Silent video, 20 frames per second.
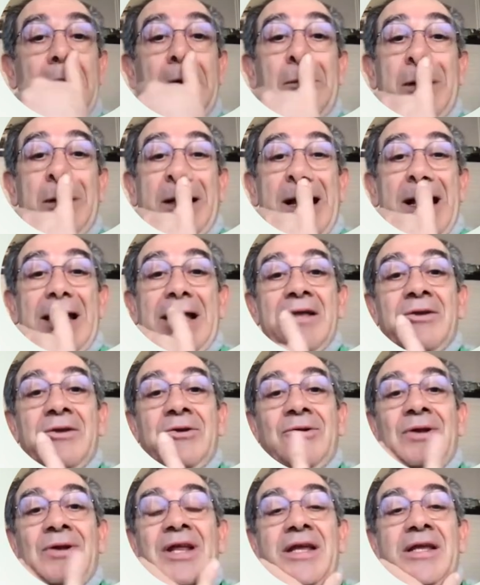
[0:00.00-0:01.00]
We can
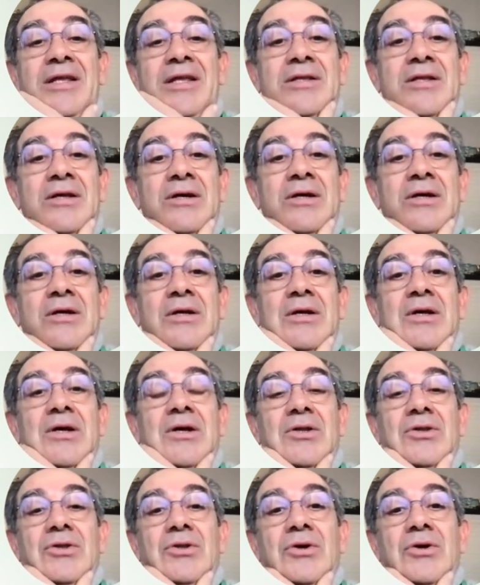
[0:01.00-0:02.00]
calculate
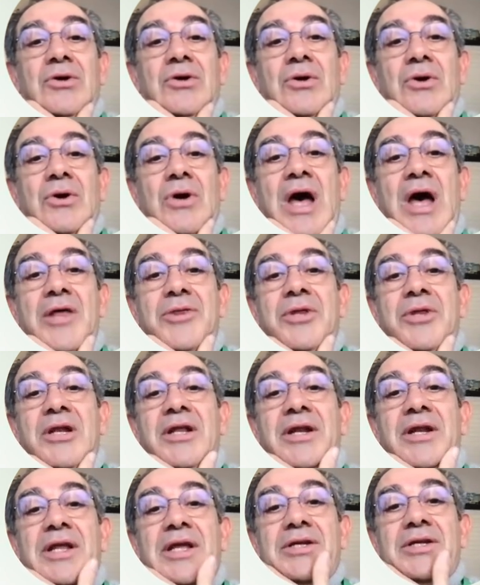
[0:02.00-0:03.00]
the
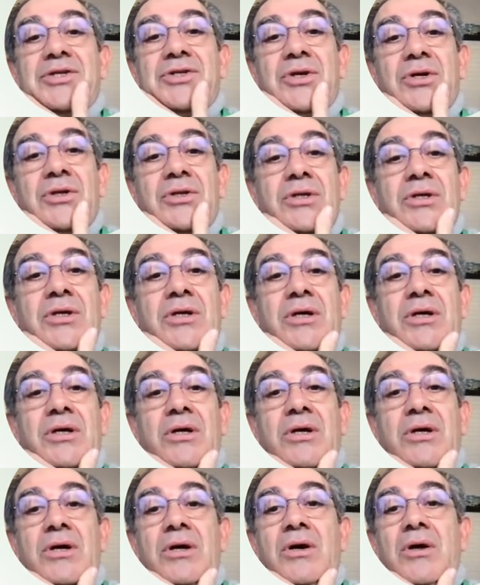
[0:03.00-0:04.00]
acceleration
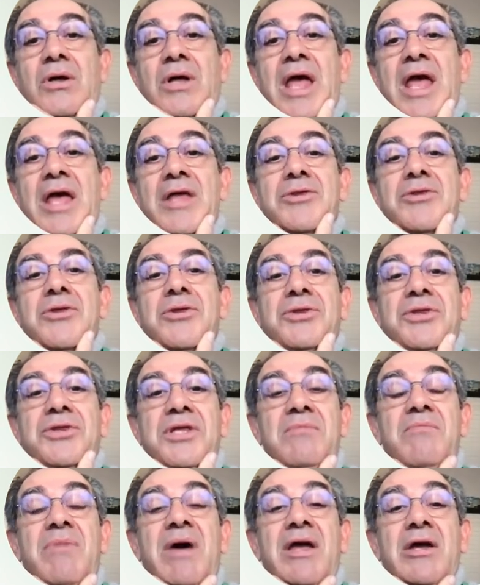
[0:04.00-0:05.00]
as
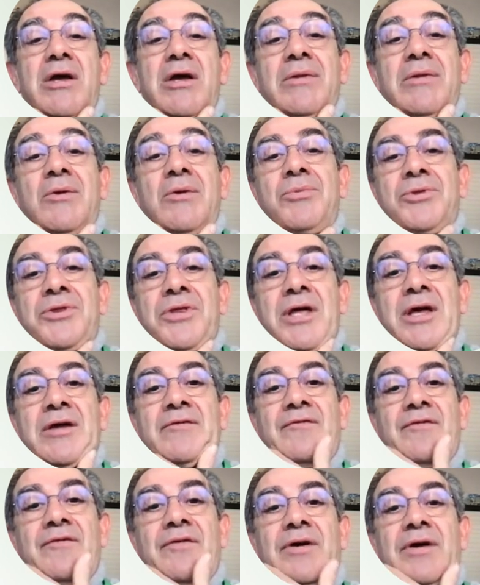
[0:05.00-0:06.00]
seen by an
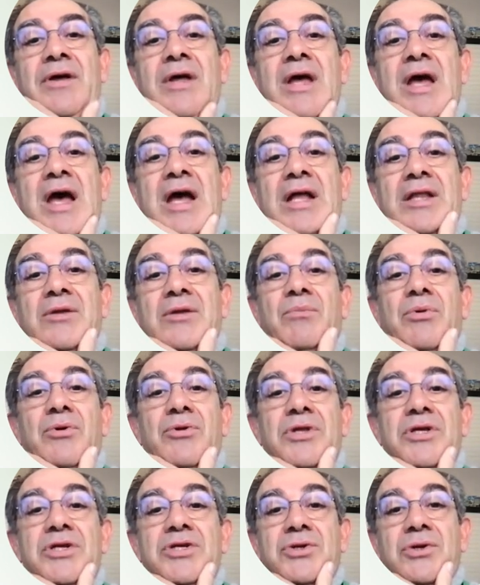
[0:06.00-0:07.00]
observer at the
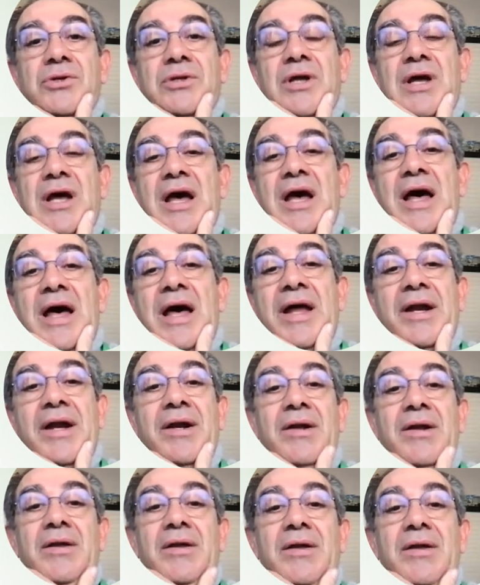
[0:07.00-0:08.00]
position
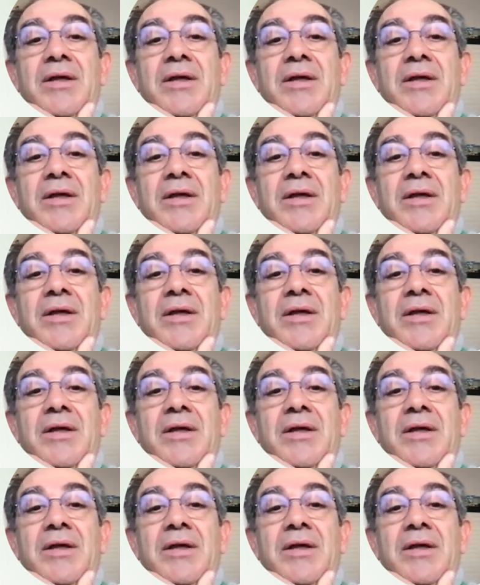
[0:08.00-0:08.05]
R